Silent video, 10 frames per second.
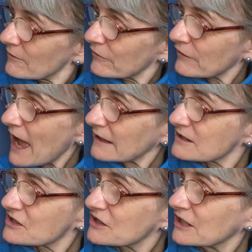fat
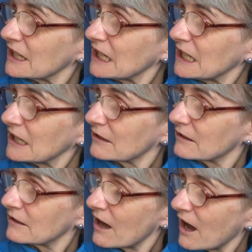and skinny
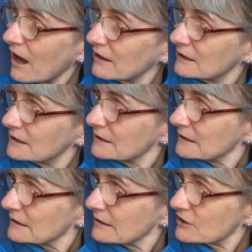and
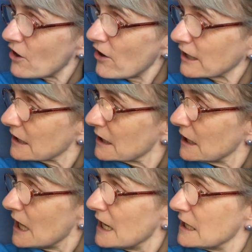dark
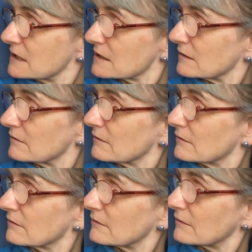and light
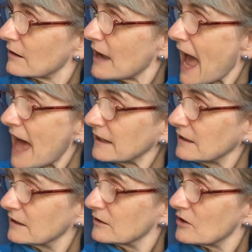and
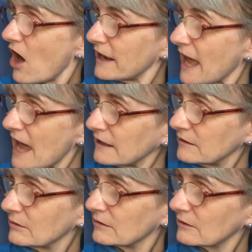hatted and not
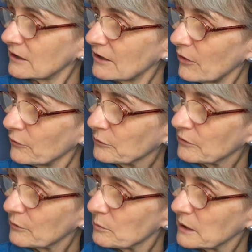hatted. Look at all those
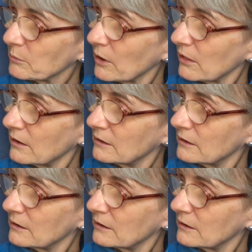different people